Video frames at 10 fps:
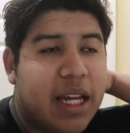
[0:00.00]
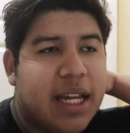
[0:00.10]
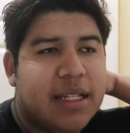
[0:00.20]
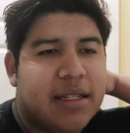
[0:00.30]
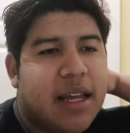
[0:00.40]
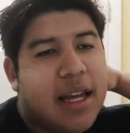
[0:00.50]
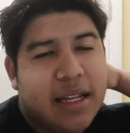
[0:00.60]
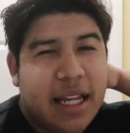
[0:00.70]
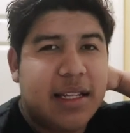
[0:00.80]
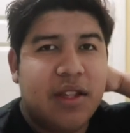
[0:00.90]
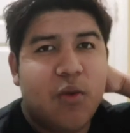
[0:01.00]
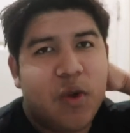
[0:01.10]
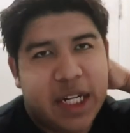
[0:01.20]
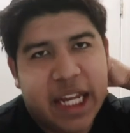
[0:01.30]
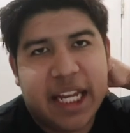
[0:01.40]
I guess, that's the
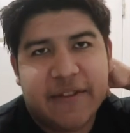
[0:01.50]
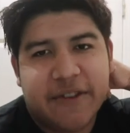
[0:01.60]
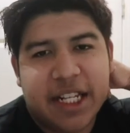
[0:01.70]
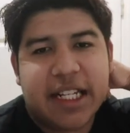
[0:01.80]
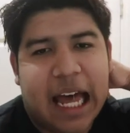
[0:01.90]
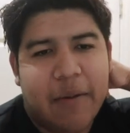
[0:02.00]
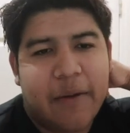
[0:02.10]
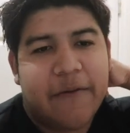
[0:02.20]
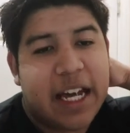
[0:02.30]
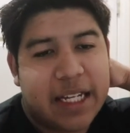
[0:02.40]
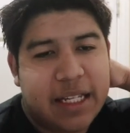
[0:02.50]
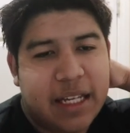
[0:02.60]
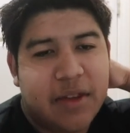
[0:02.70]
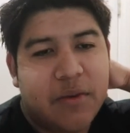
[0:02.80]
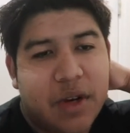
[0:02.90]
one hint for this album.
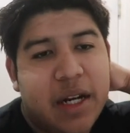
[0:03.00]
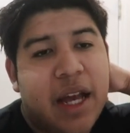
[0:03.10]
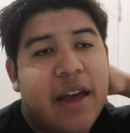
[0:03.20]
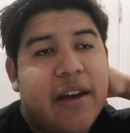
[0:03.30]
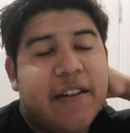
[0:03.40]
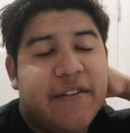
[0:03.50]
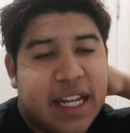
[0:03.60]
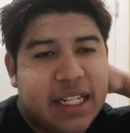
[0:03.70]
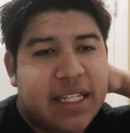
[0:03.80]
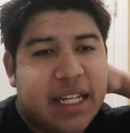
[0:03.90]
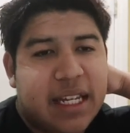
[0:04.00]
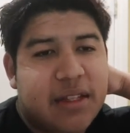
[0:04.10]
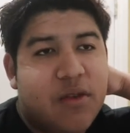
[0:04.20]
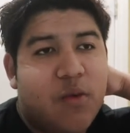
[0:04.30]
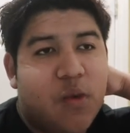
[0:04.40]
Fantasy, the word fantasy
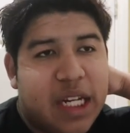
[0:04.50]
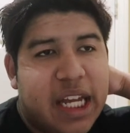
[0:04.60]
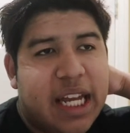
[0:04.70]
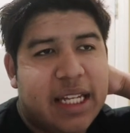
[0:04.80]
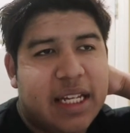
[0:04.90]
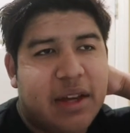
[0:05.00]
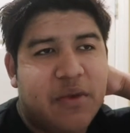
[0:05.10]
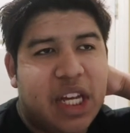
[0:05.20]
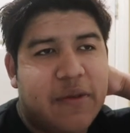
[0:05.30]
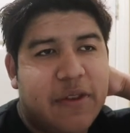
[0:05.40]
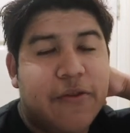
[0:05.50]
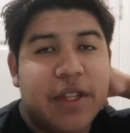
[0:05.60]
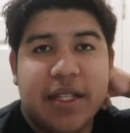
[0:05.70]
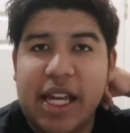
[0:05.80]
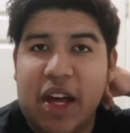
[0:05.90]
is the one hint I will give you
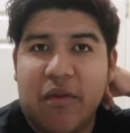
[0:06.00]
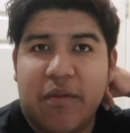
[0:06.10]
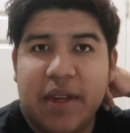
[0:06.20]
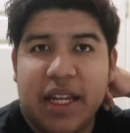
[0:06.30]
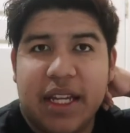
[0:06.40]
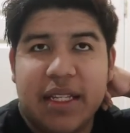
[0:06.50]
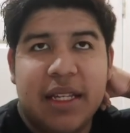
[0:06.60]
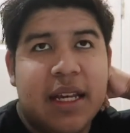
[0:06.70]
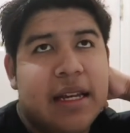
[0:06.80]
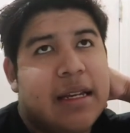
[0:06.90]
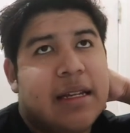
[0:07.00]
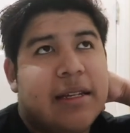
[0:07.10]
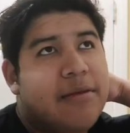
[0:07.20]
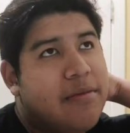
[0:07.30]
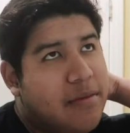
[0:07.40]
for this album, because
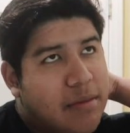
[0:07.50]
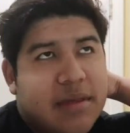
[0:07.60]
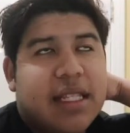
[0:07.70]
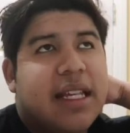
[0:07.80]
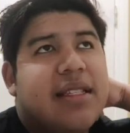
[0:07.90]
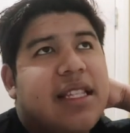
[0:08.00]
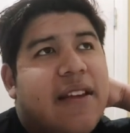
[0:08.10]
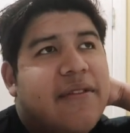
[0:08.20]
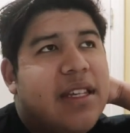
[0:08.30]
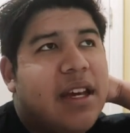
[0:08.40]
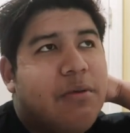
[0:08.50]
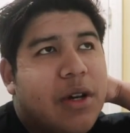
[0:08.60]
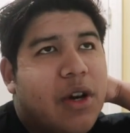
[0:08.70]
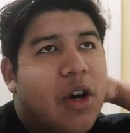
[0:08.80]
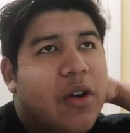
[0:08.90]
that's definitely a
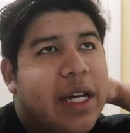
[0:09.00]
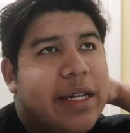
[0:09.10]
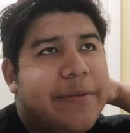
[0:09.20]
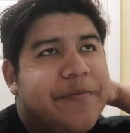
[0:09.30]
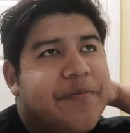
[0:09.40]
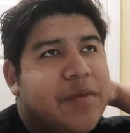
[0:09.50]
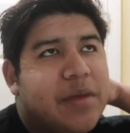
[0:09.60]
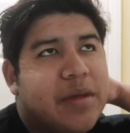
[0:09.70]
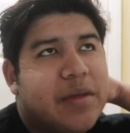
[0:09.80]
recurring